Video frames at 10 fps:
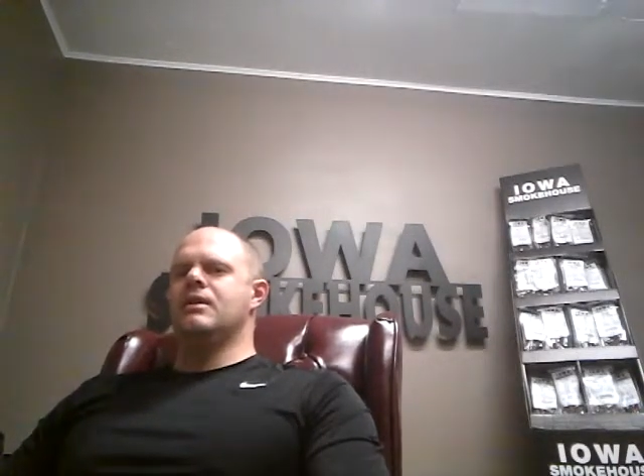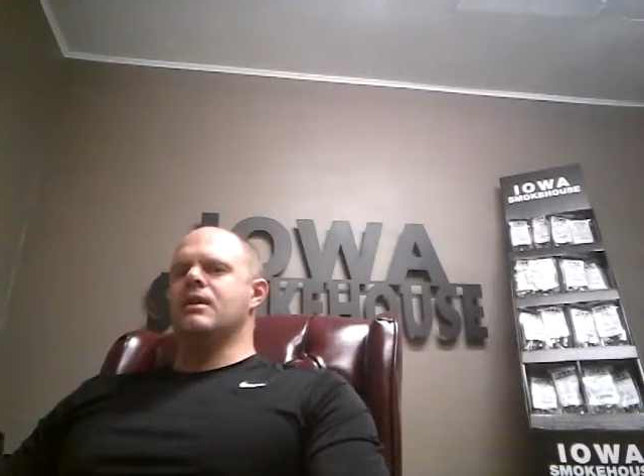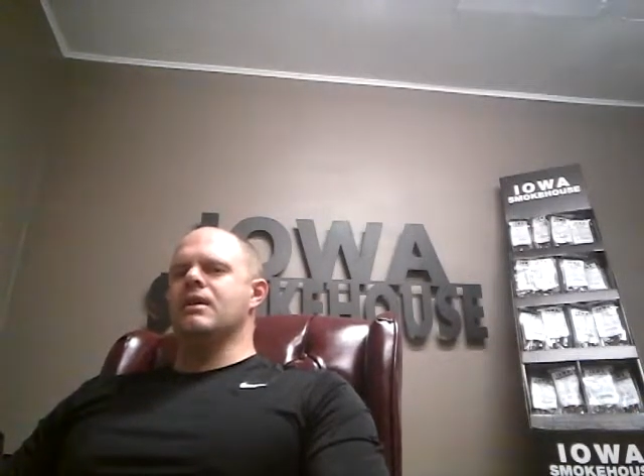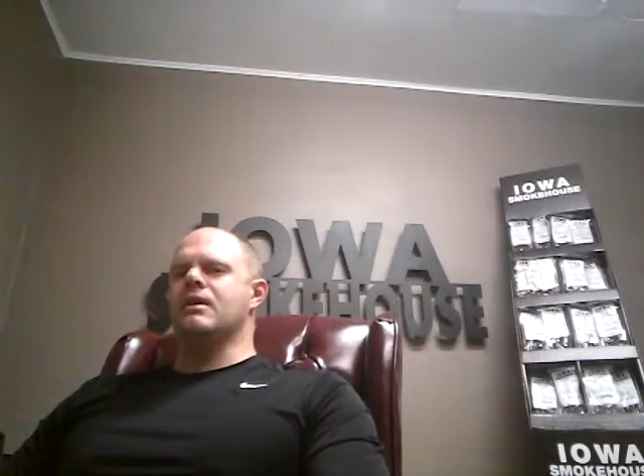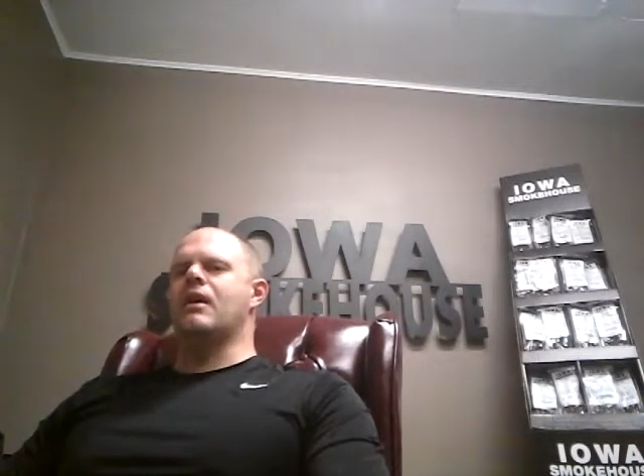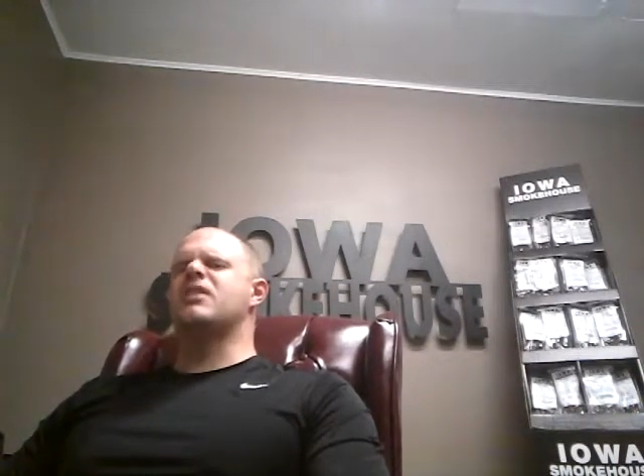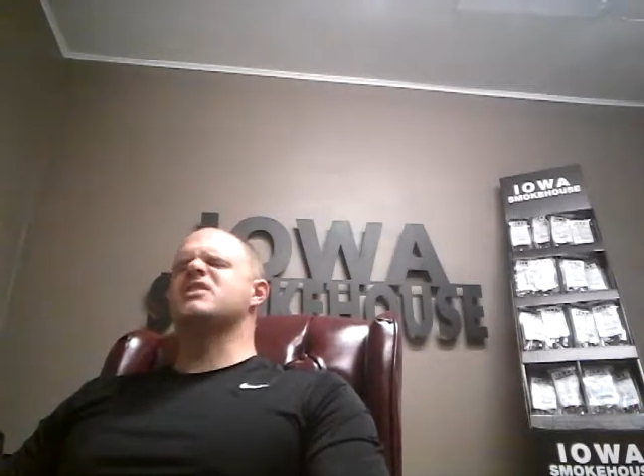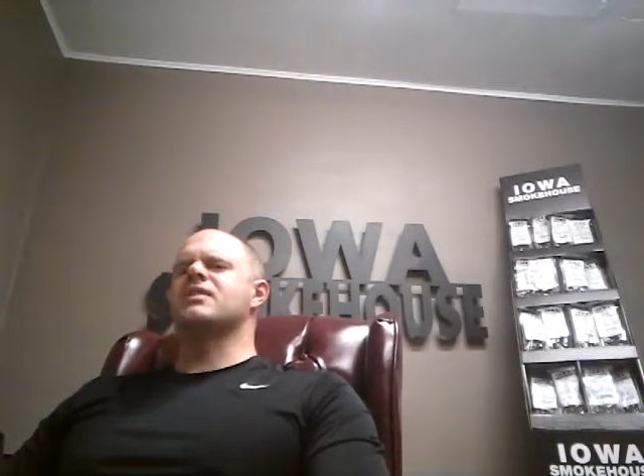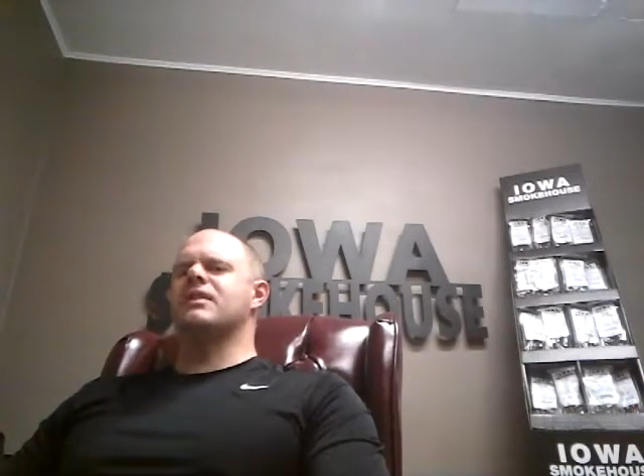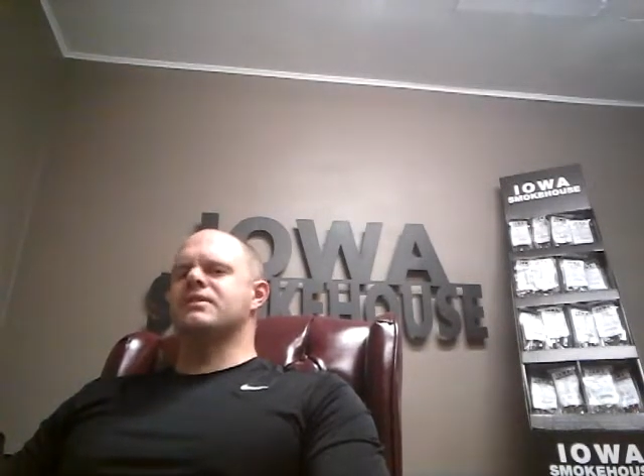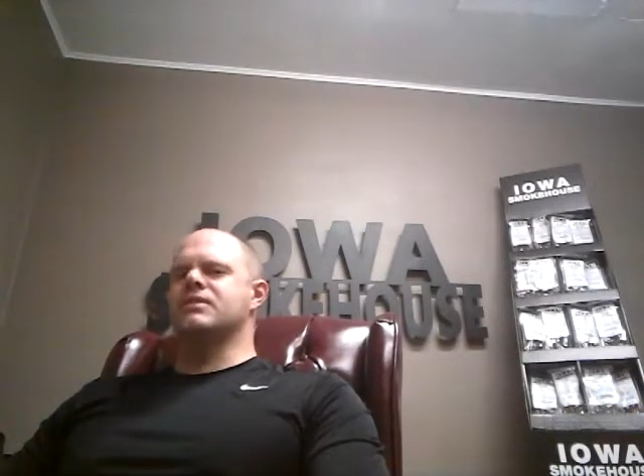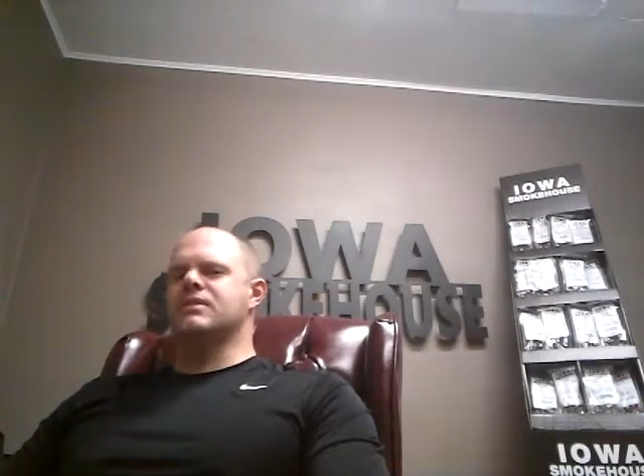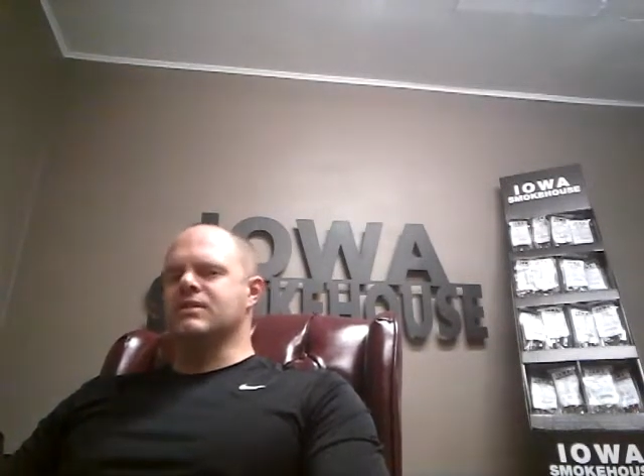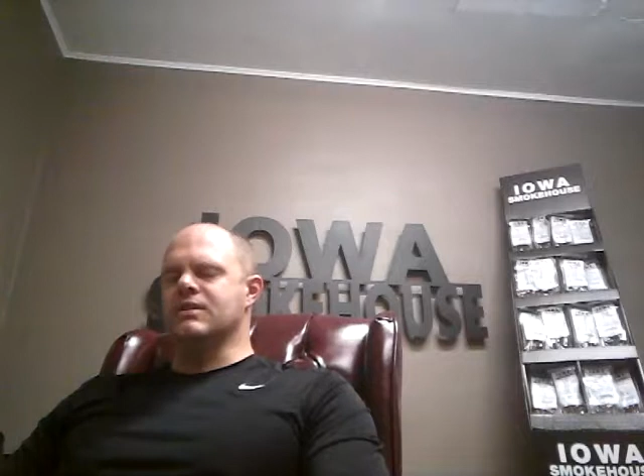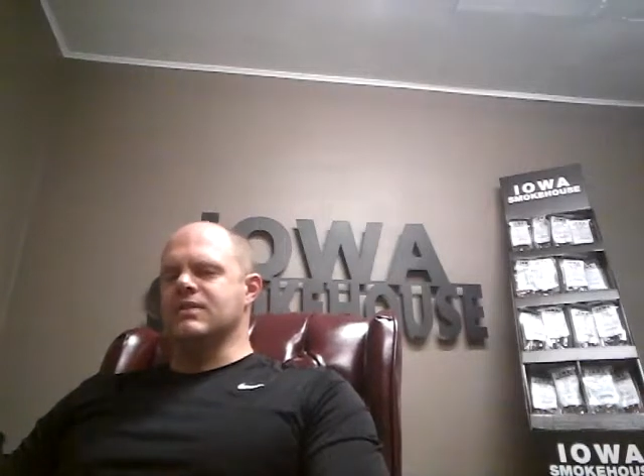Our
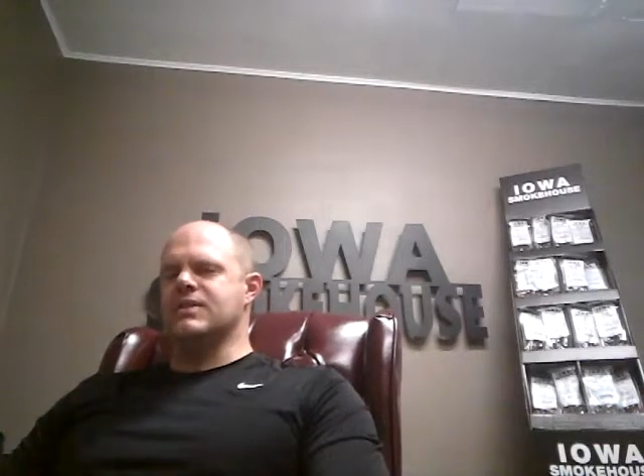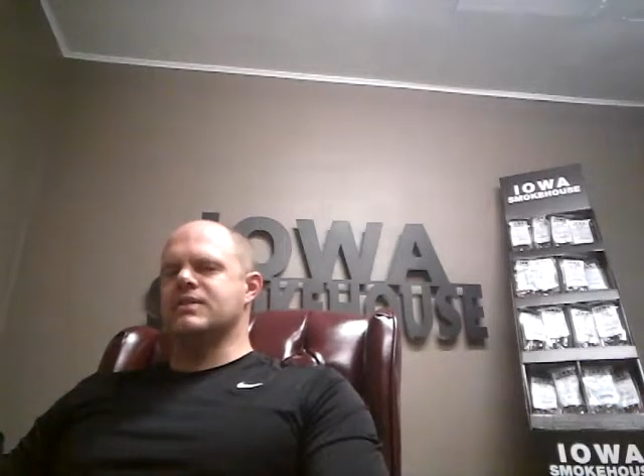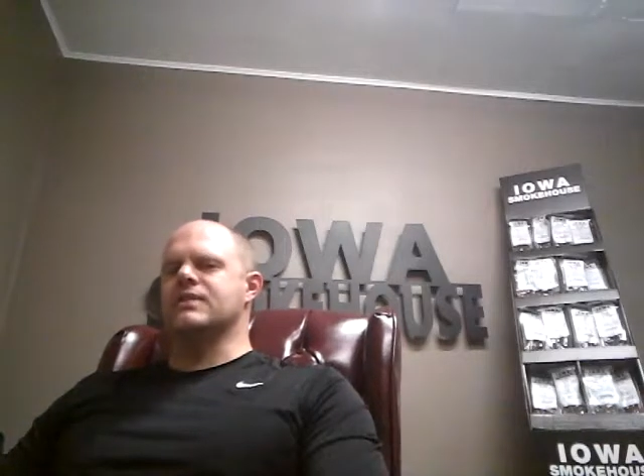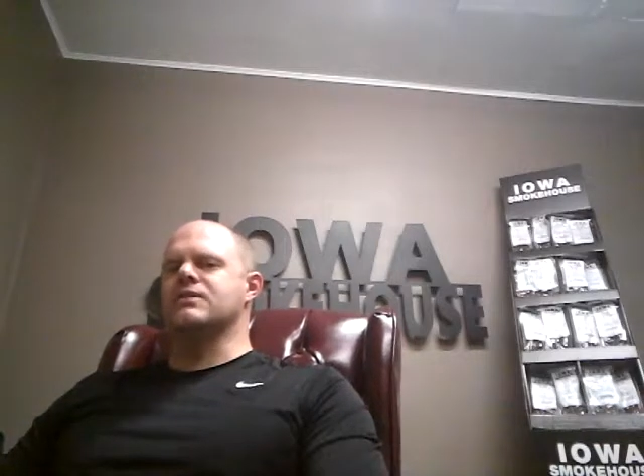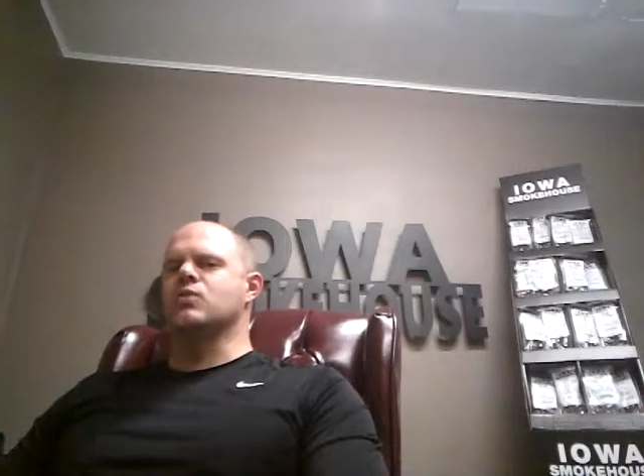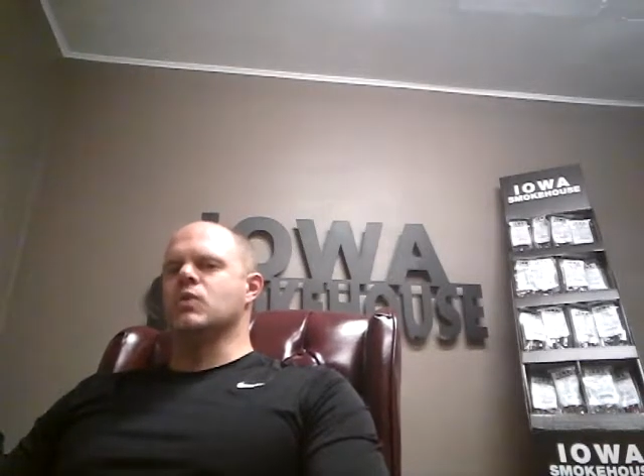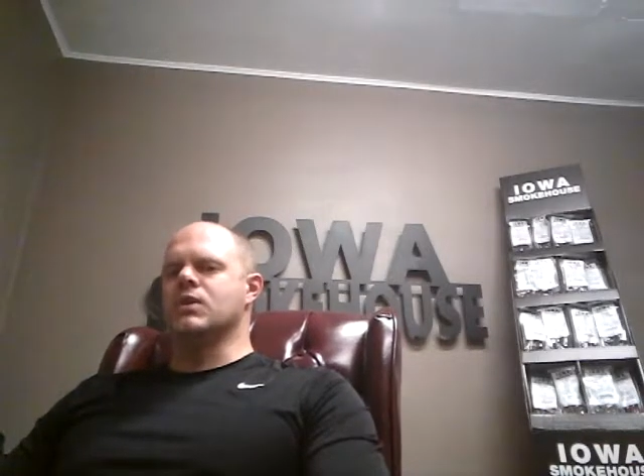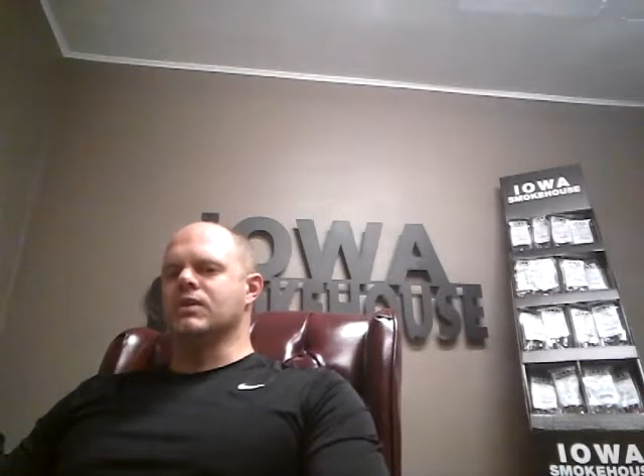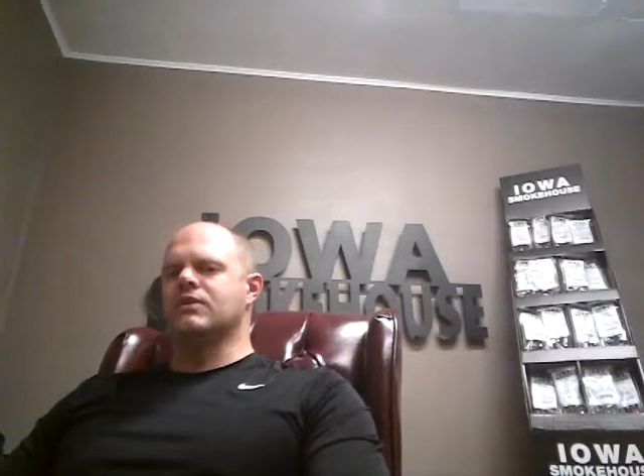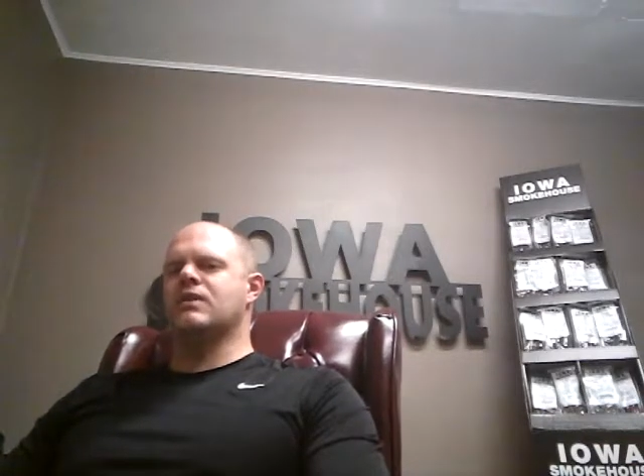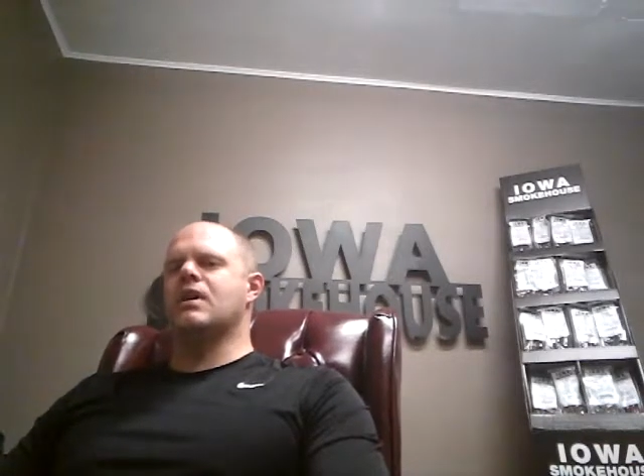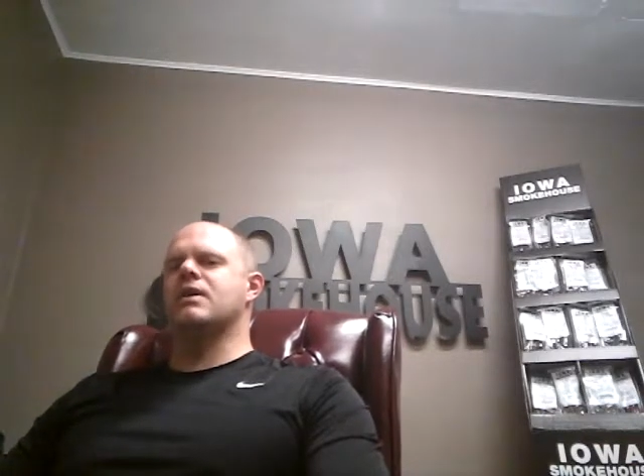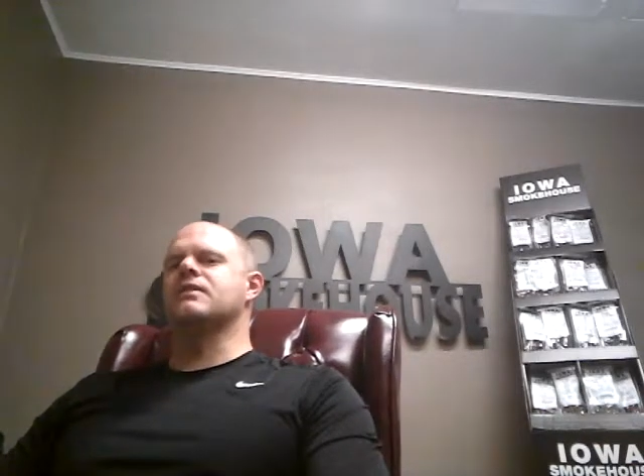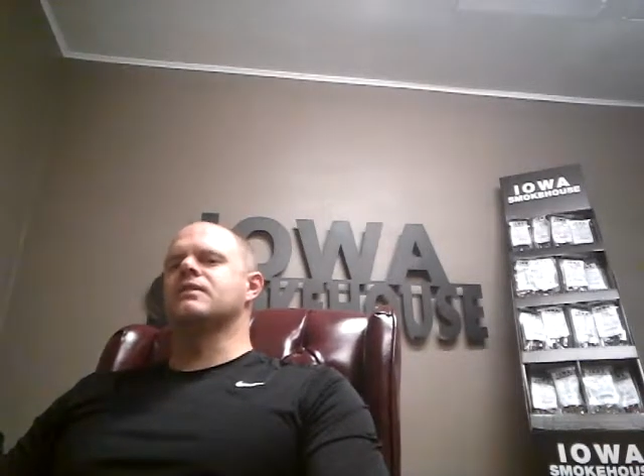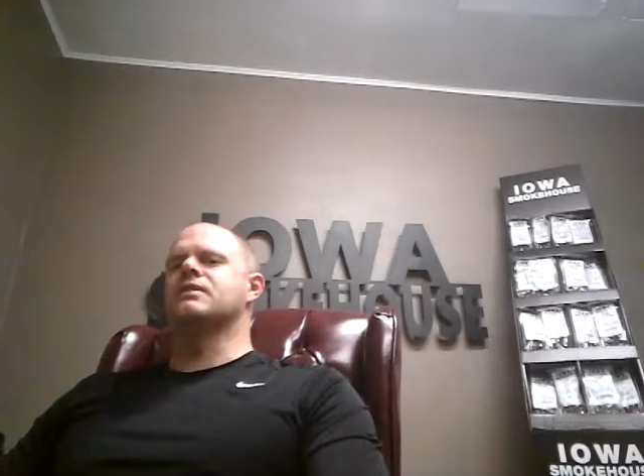sausage it's a real
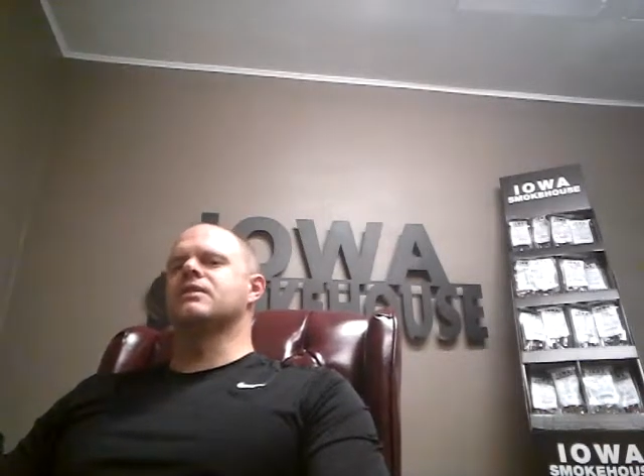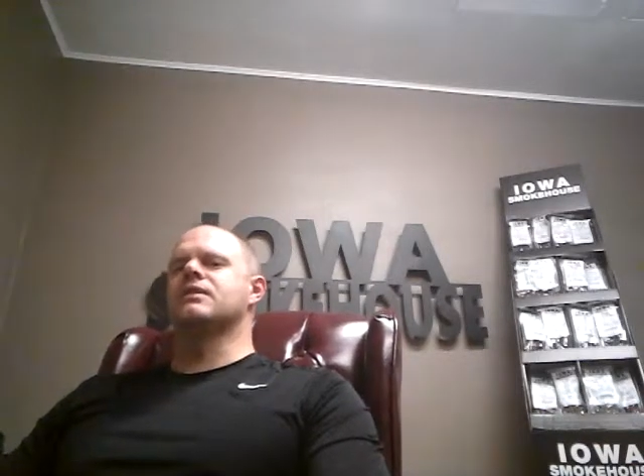sausage.